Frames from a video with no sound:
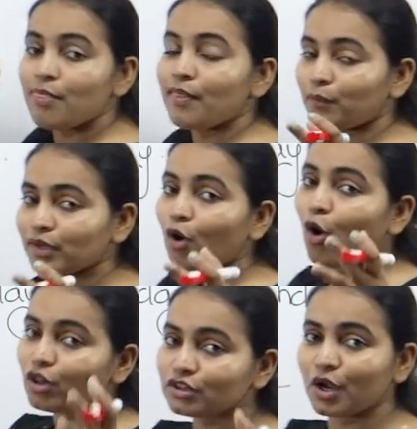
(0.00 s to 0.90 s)
Now we
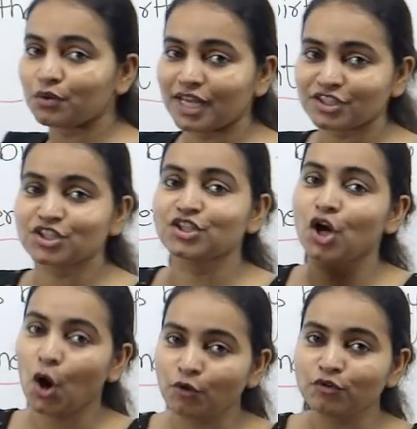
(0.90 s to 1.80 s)
all know that to
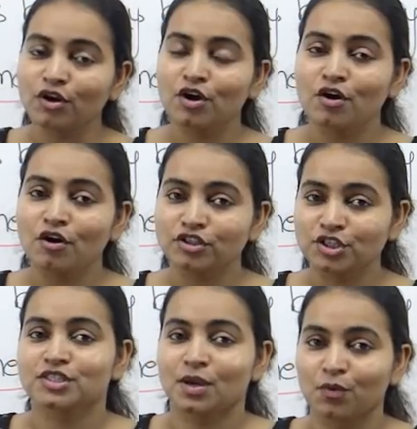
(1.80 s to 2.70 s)
go
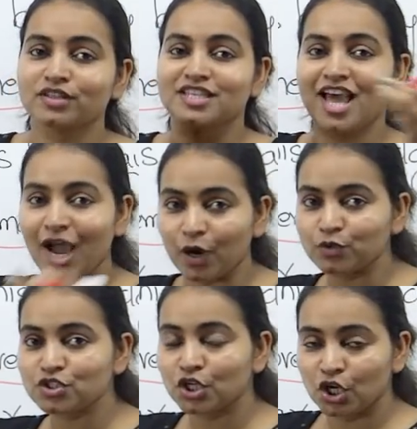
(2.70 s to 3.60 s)
to someone's
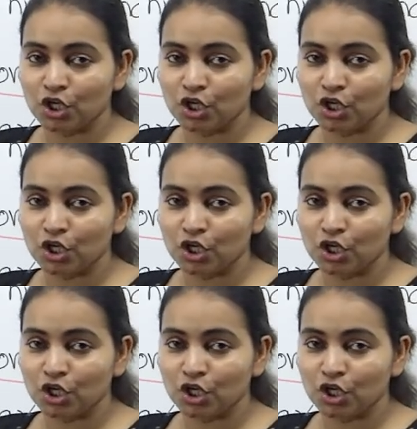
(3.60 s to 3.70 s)
house,